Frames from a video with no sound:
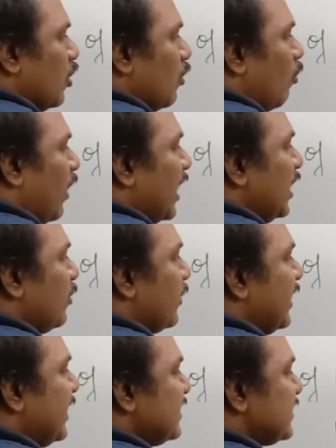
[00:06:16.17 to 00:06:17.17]

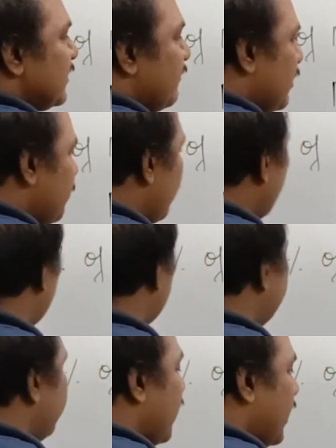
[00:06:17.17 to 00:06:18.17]

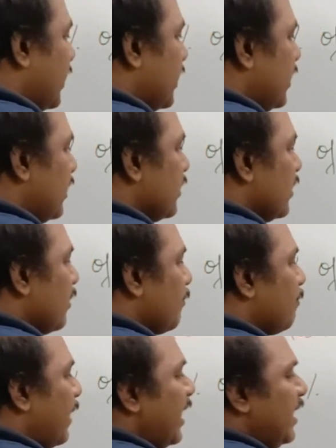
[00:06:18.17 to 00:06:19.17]
127.5
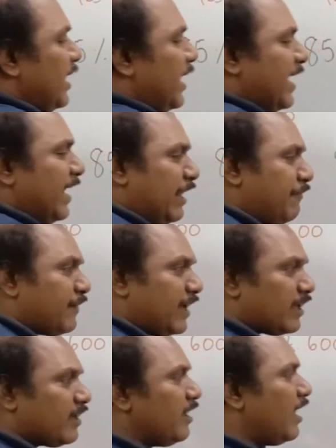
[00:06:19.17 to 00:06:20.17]
by
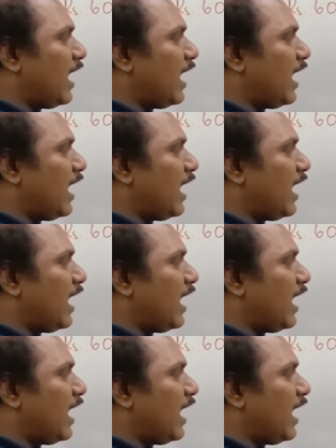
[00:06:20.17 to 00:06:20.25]
85.